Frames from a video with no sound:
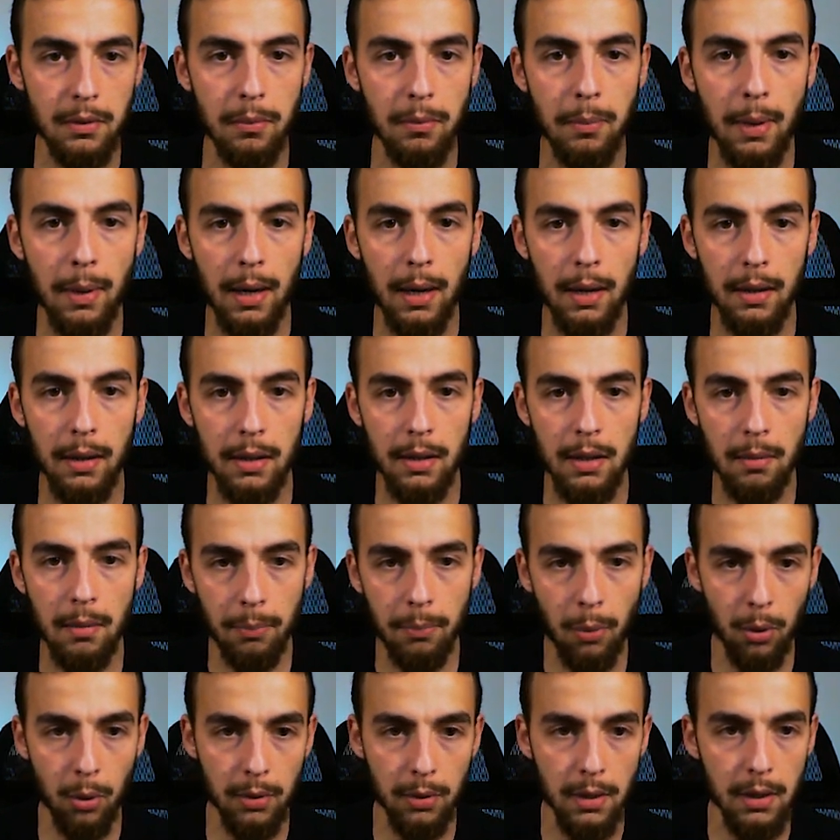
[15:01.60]
by
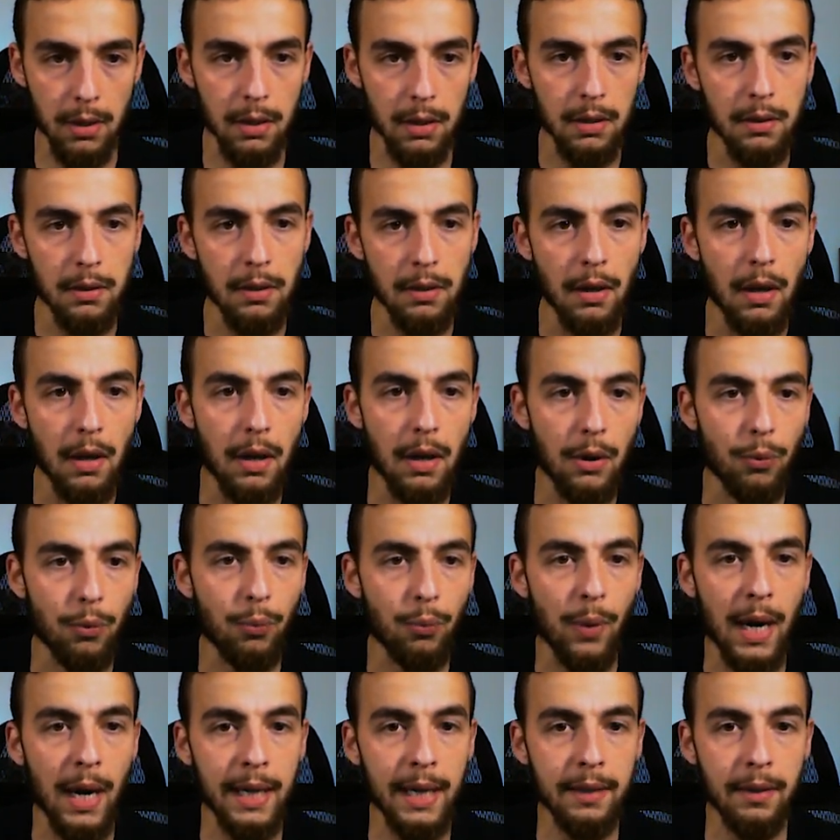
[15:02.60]
importing it
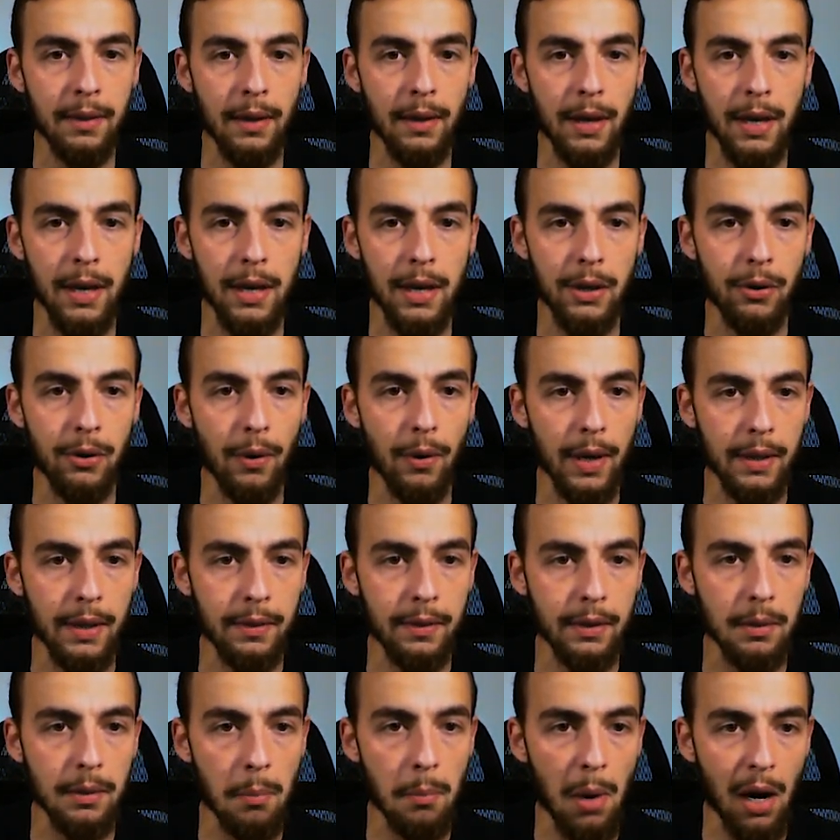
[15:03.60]
right here
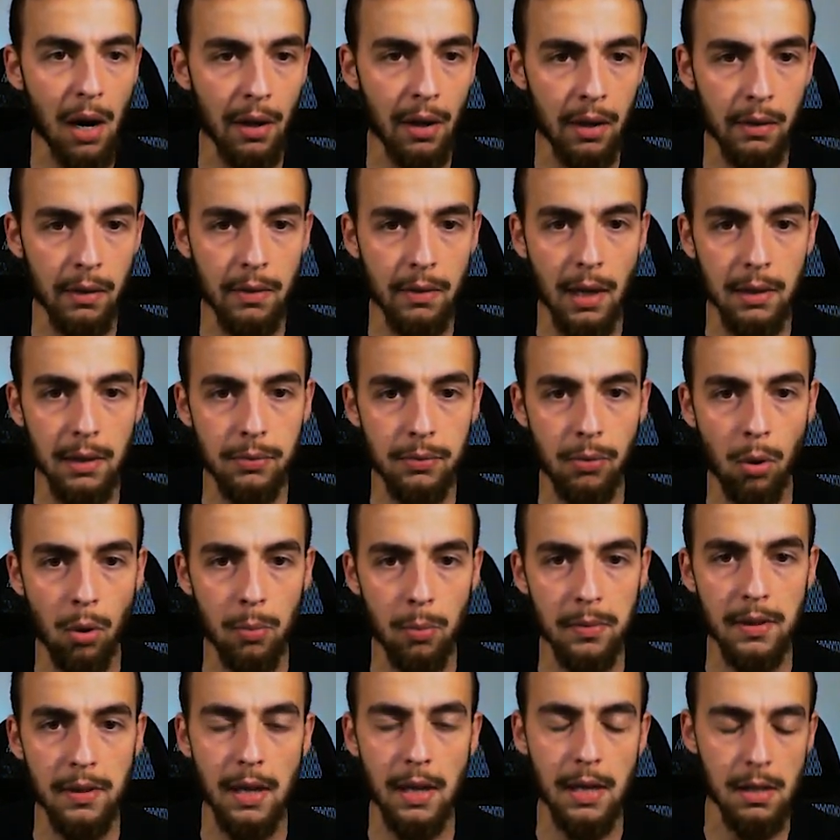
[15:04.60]
in the
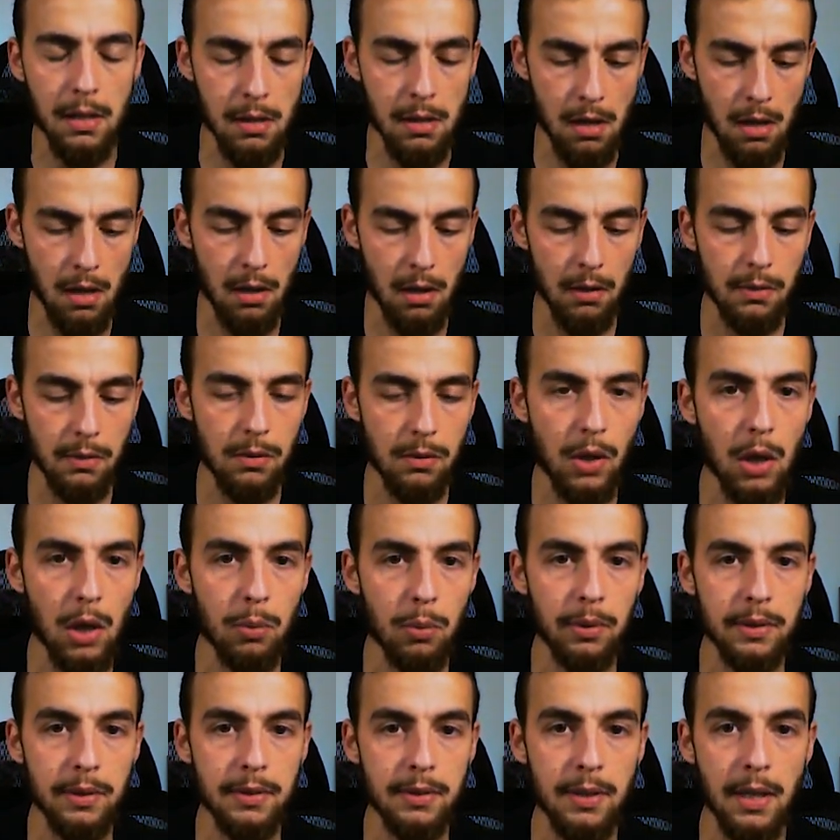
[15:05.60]
market.forms line. So I
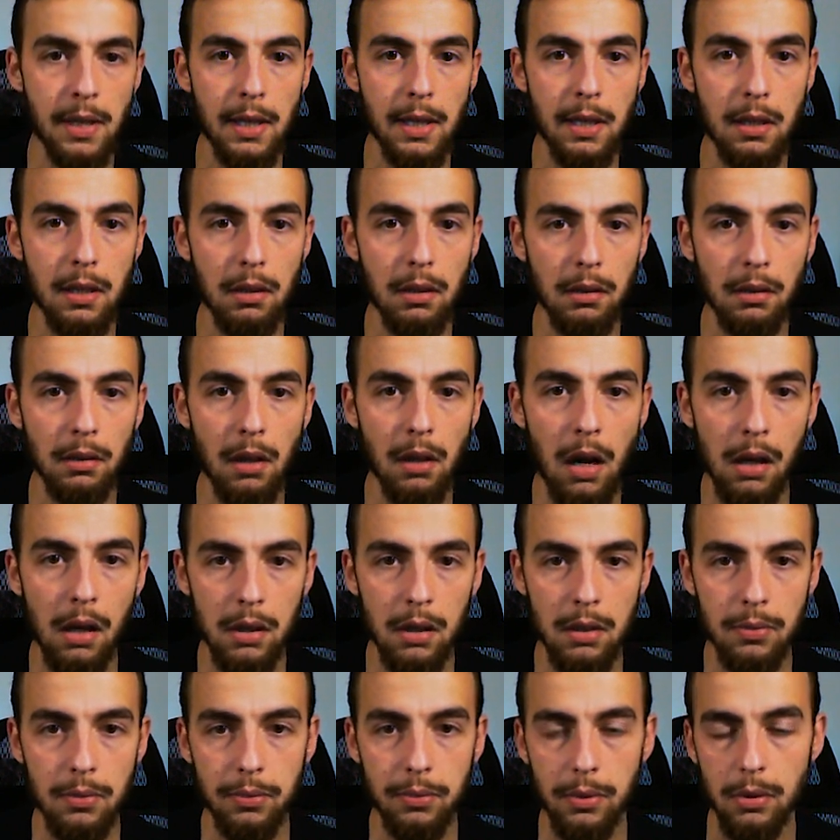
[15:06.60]
will say
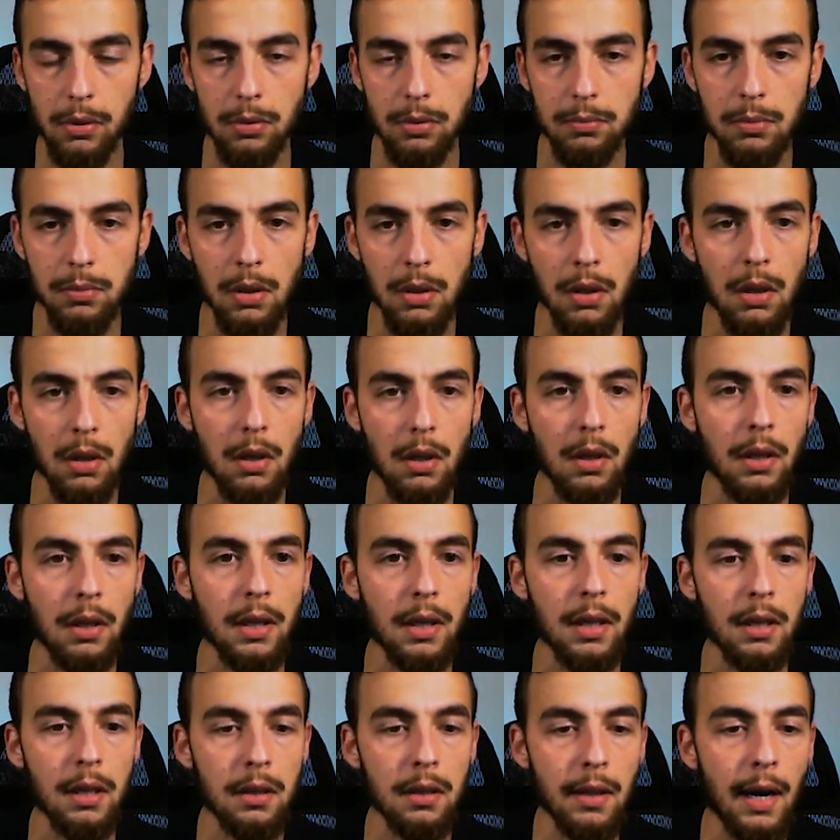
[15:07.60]
login form
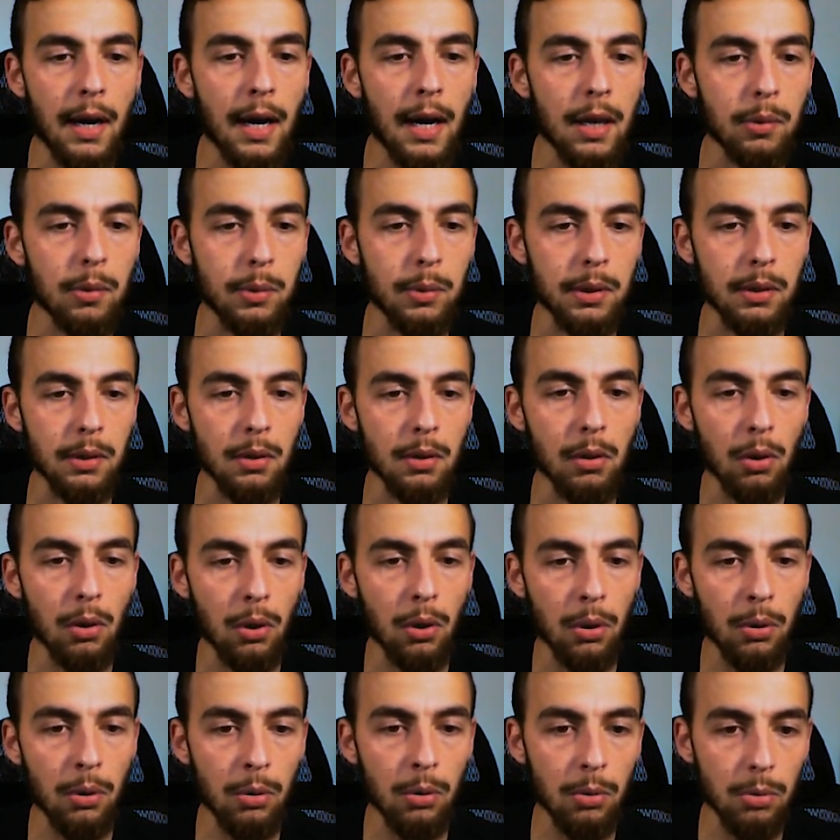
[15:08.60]
and I will
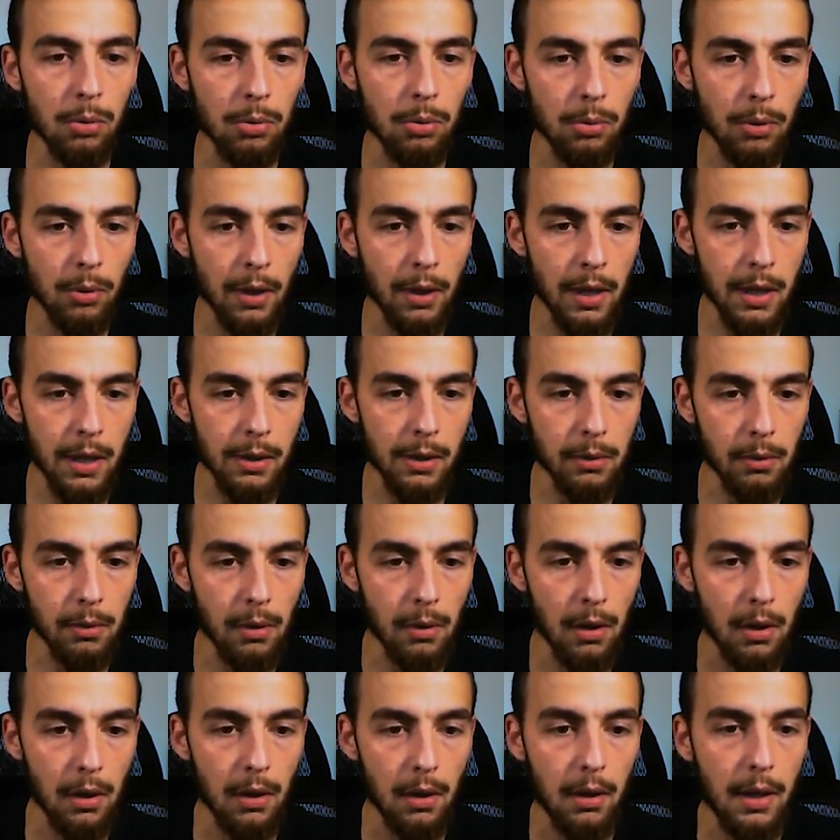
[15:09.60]
go here,
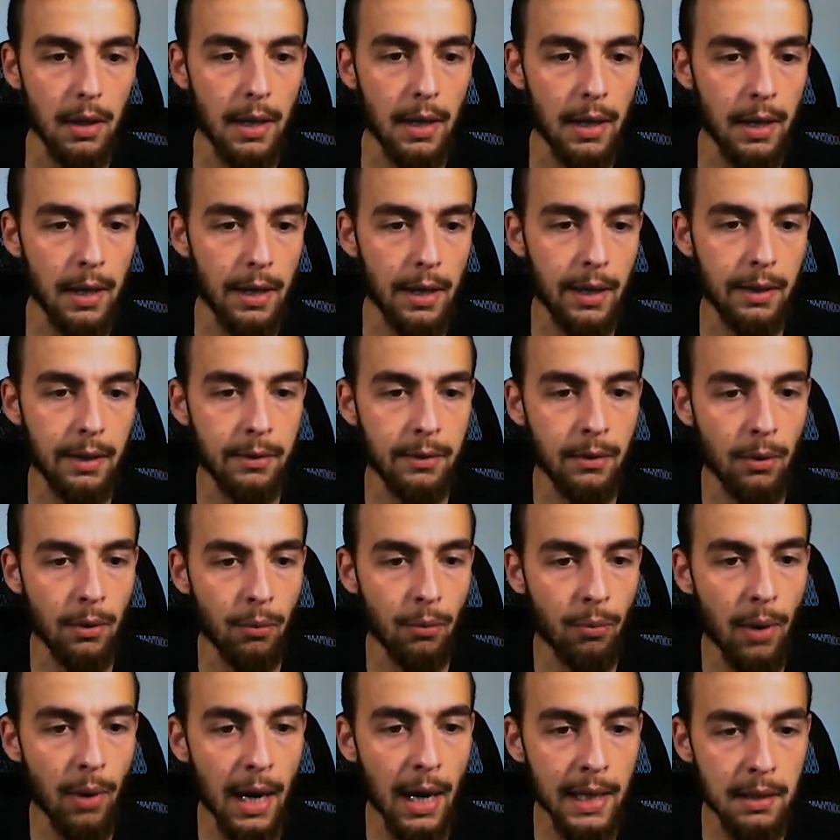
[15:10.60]
and
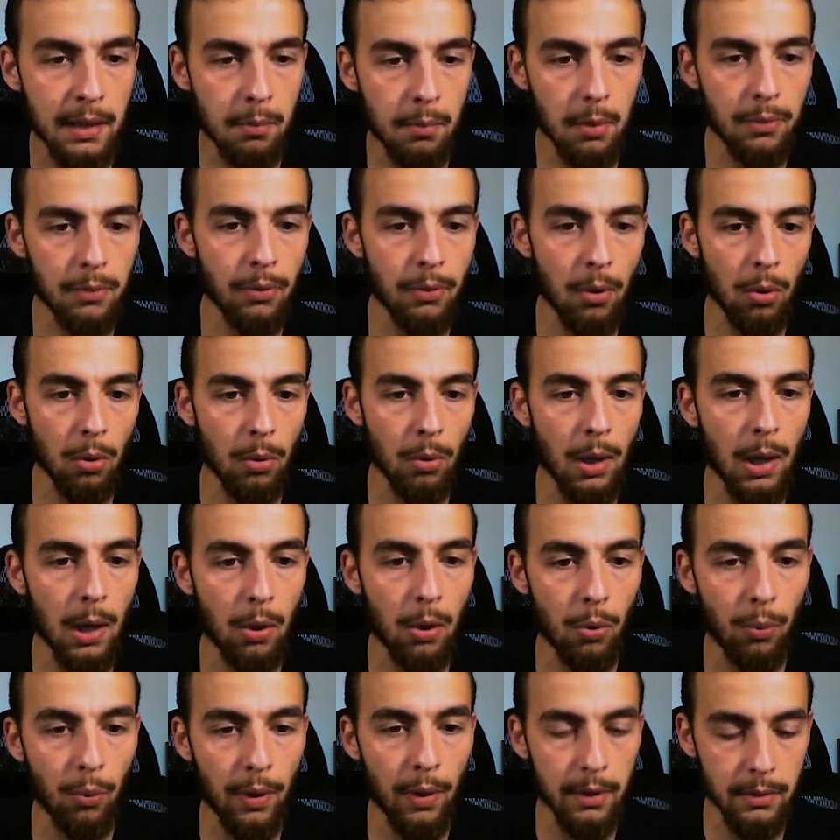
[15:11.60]
right before
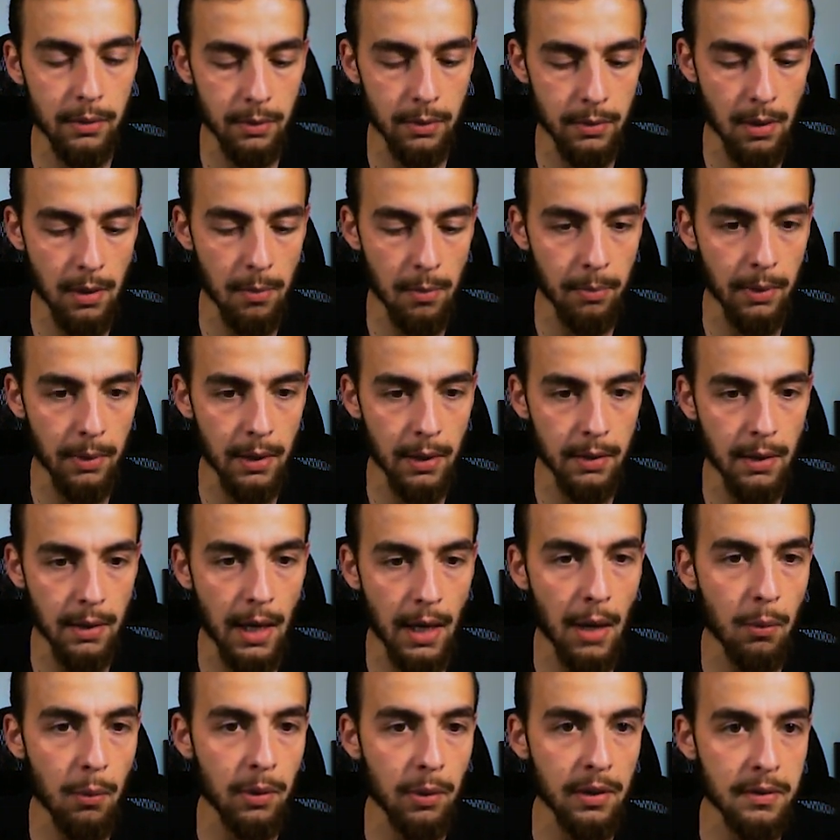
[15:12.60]
our render template
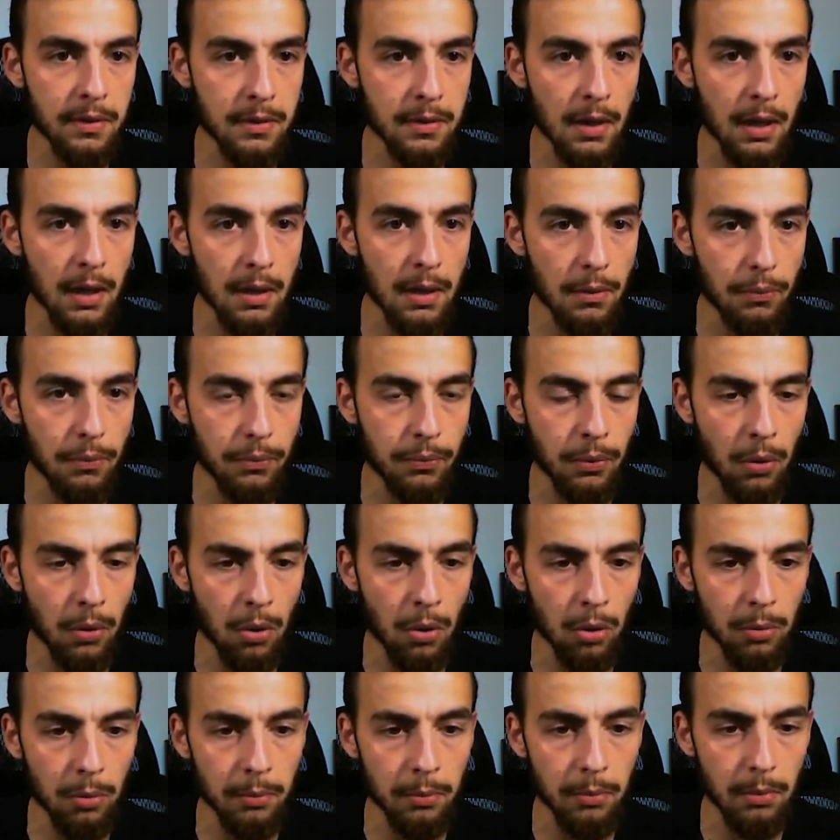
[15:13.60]
I will say
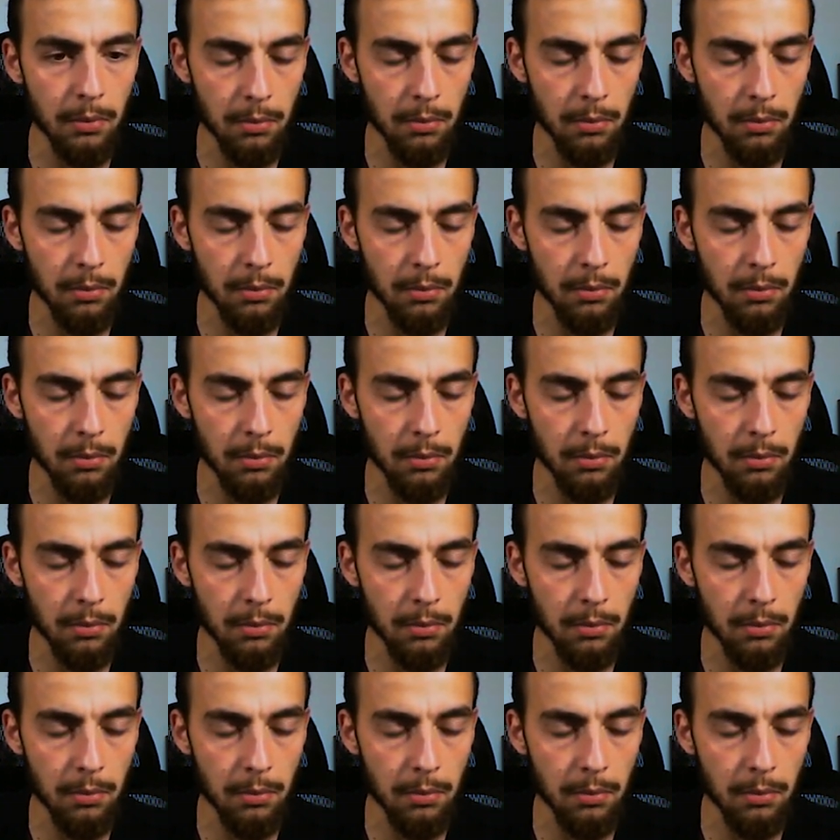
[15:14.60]
form